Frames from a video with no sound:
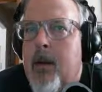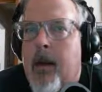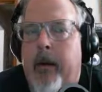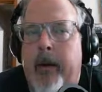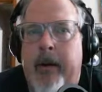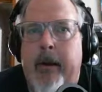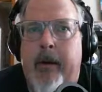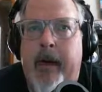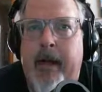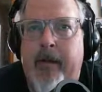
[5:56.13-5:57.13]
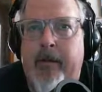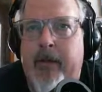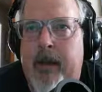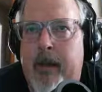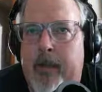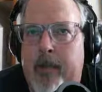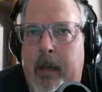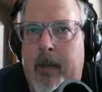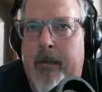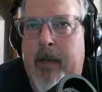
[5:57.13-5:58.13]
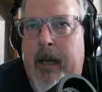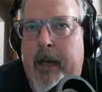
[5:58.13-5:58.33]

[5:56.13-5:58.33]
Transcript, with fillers: All right, now I have um, I